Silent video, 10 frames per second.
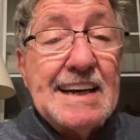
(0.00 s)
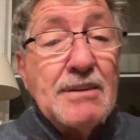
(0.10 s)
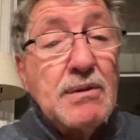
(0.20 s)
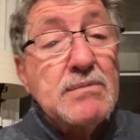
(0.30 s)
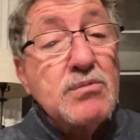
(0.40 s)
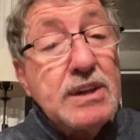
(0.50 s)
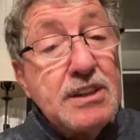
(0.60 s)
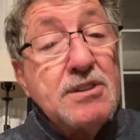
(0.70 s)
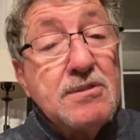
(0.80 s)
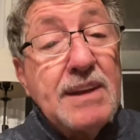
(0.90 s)
When we
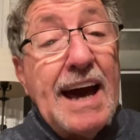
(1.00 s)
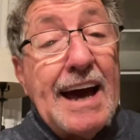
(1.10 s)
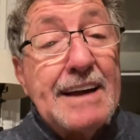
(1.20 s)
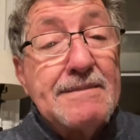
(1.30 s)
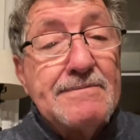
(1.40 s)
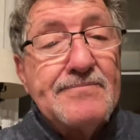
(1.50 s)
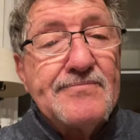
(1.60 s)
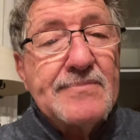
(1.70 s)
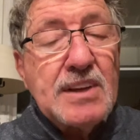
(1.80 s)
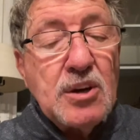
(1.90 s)
do that,
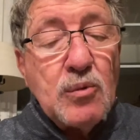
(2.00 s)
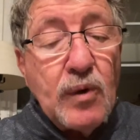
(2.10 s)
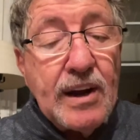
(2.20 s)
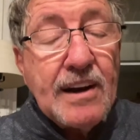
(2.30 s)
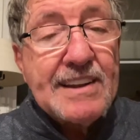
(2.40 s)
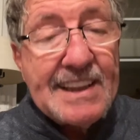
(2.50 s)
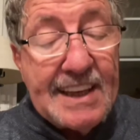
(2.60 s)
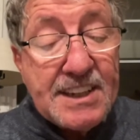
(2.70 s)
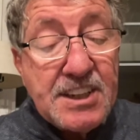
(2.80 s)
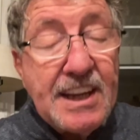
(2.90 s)
we are
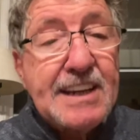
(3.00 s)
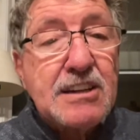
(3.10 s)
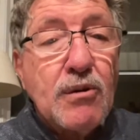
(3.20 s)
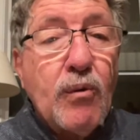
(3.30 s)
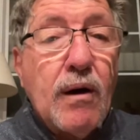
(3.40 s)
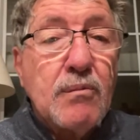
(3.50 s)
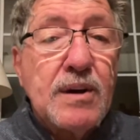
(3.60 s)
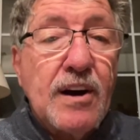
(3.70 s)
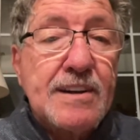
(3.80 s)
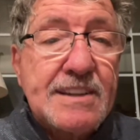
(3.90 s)
listening to what
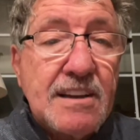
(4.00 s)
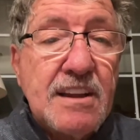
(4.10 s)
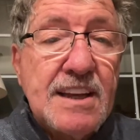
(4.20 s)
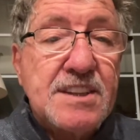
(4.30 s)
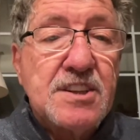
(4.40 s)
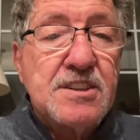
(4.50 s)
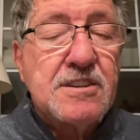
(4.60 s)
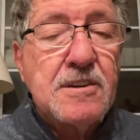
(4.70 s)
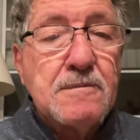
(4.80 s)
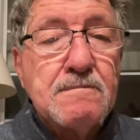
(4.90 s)
we ought to listen
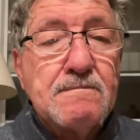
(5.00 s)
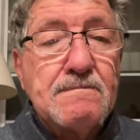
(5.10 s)
to.